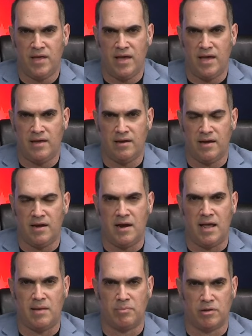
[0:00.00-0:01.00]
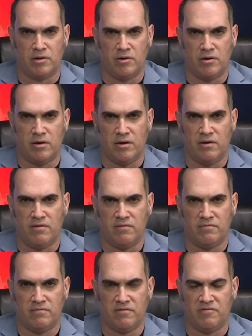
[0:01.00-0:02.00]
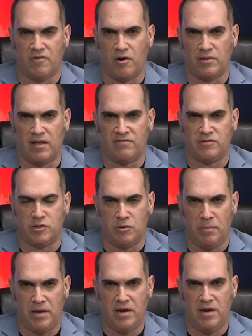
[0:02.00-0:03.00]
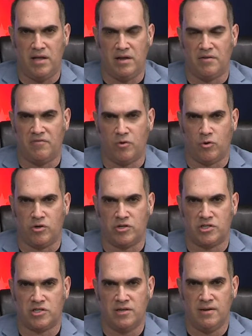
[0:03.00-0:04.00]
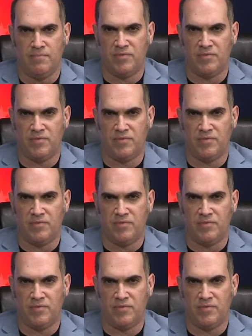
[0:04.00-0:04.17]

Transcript: an enabler of far-left stupidity and, of course,